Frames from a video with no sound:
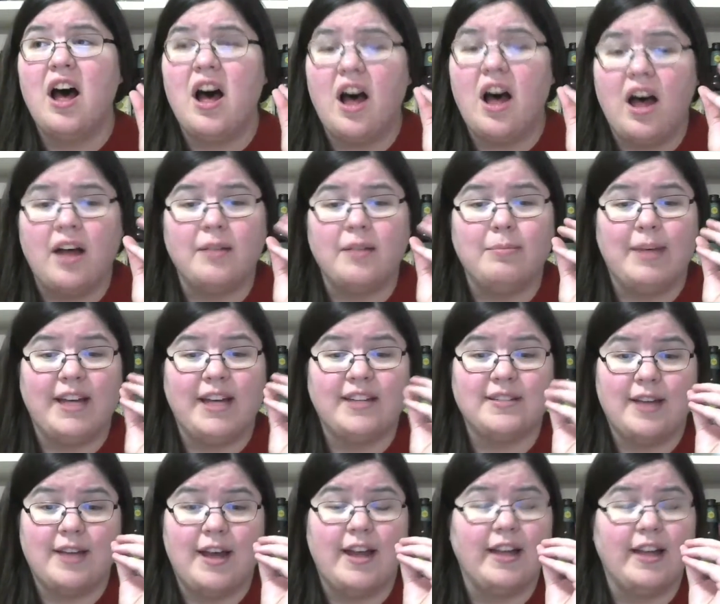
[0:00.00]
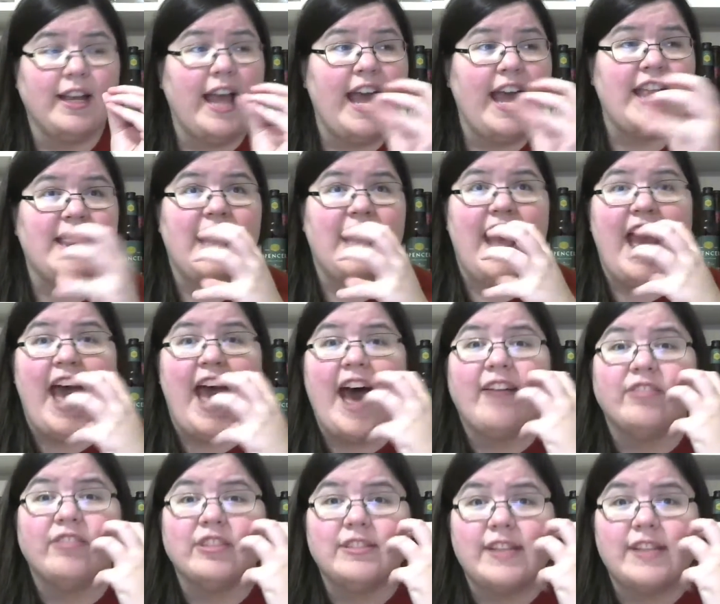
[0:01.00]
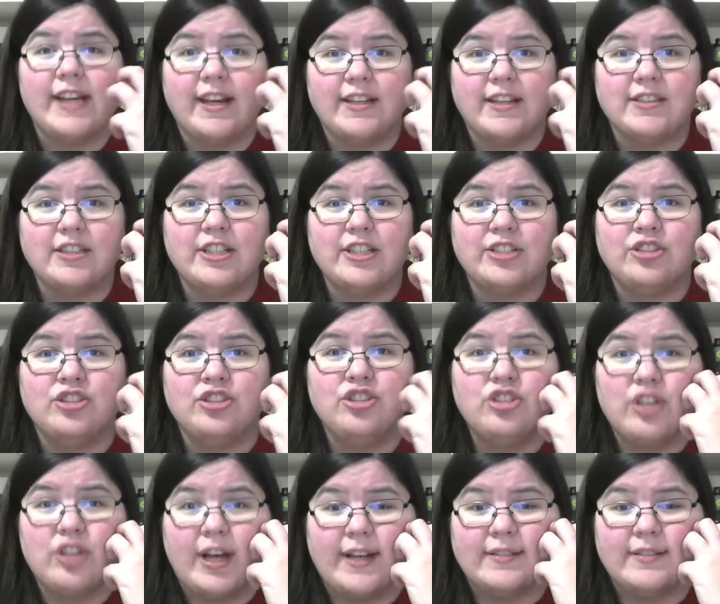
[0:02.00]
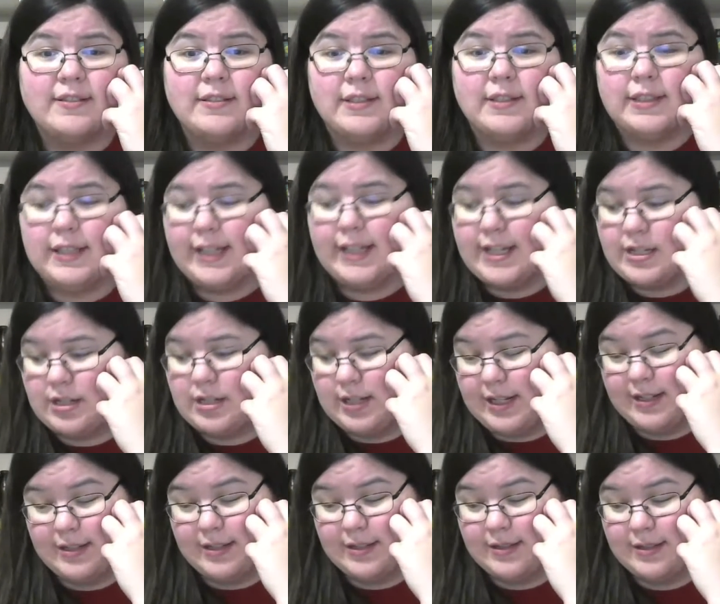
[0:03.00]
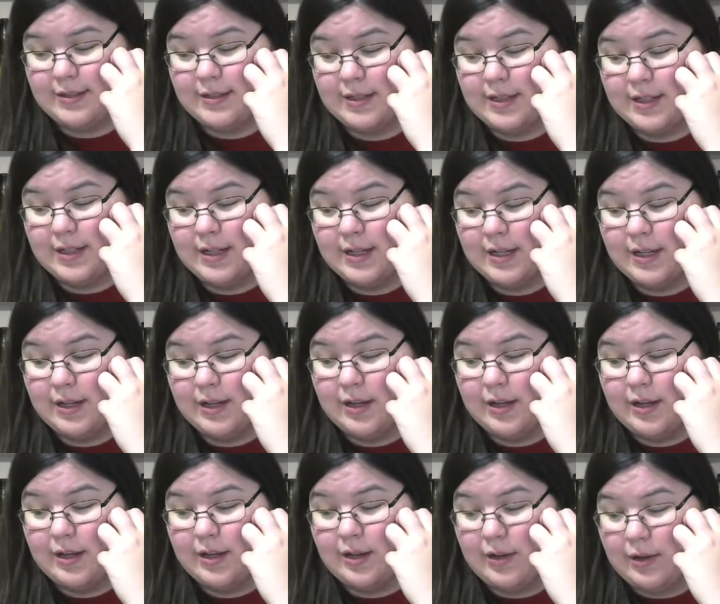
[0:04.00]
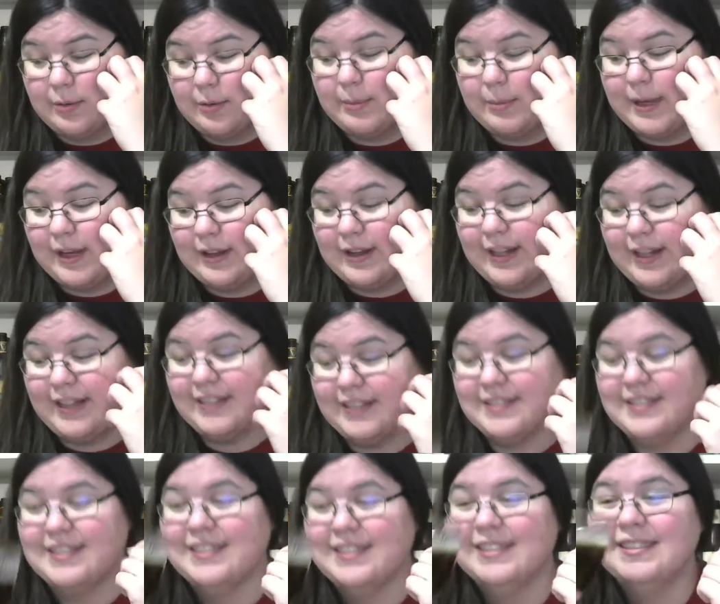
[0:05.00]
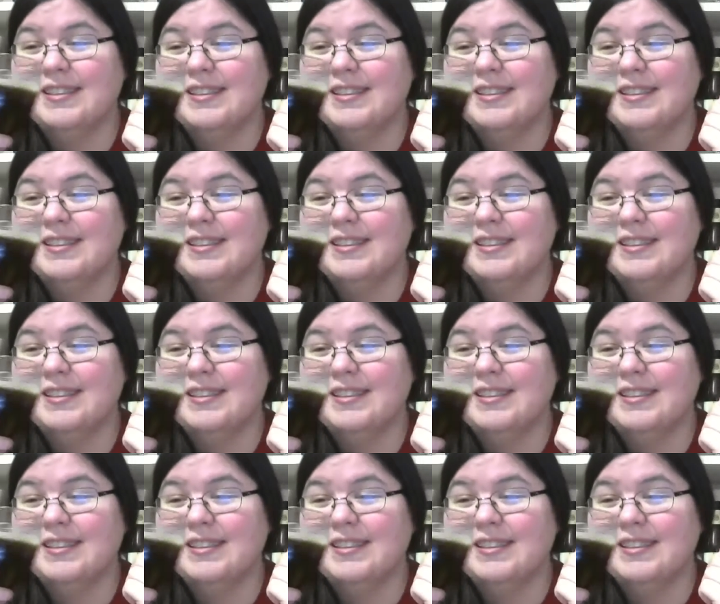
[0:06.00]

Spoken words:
on my tongue, and the aftertaste is just delicious. Oh my goodness.